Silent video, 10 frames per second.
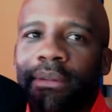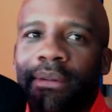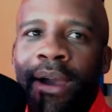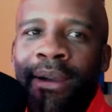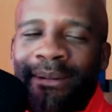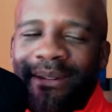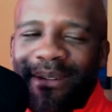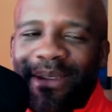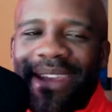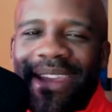wrong
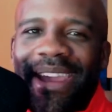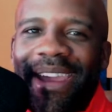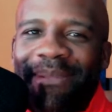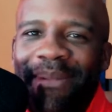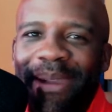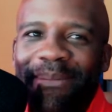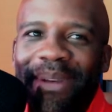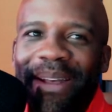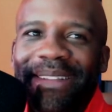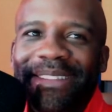road again. My
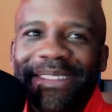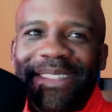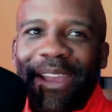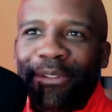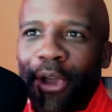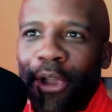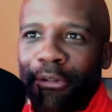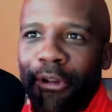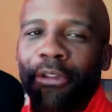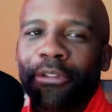apologies. I
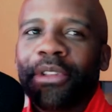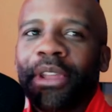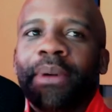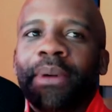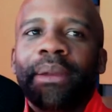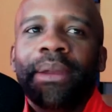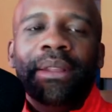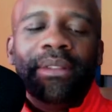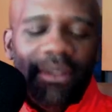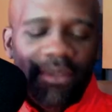digress. Anyway,
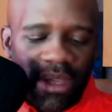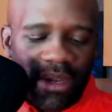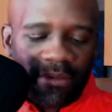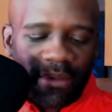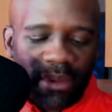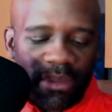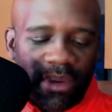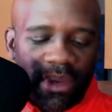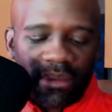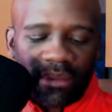deviating from the point.